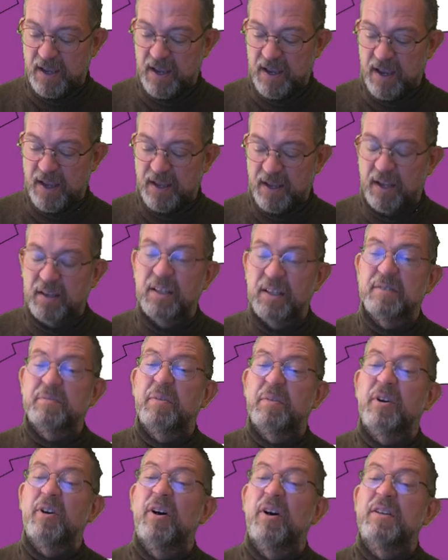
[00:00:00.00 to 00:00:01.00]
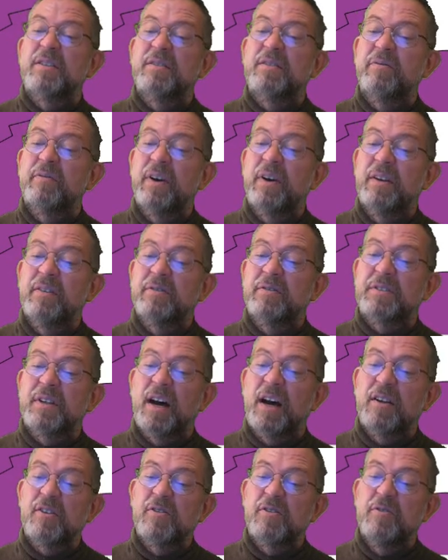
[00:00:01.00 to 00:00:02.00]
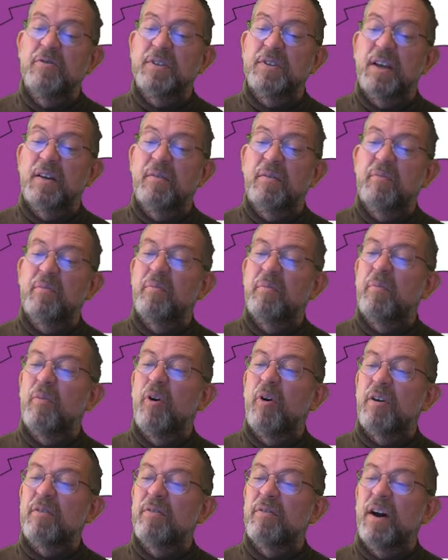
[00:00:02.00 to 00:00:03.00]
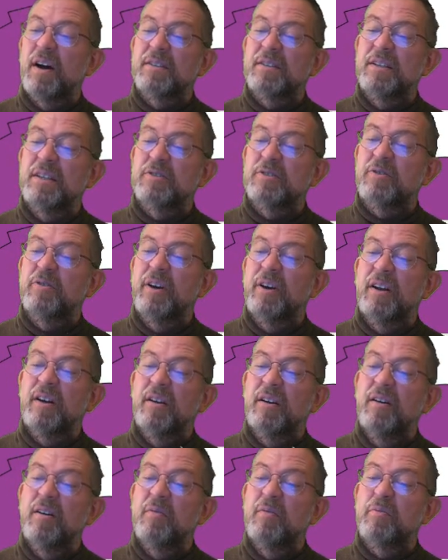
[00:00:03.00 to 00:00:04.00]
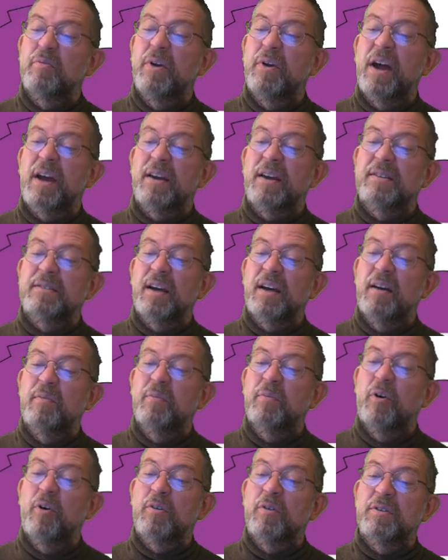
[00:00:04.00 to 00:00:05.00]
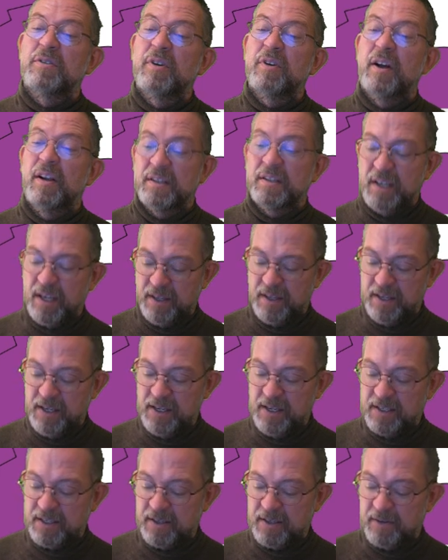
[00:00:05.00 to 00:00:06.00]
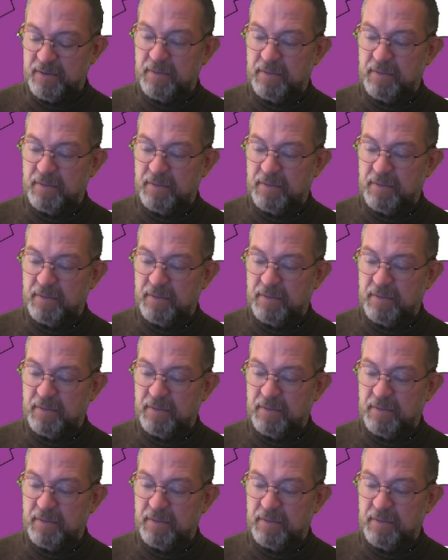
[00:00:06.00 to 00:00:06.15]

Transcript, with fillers: and I'll this because when you start using more advanced grill brackets are important so I'll say these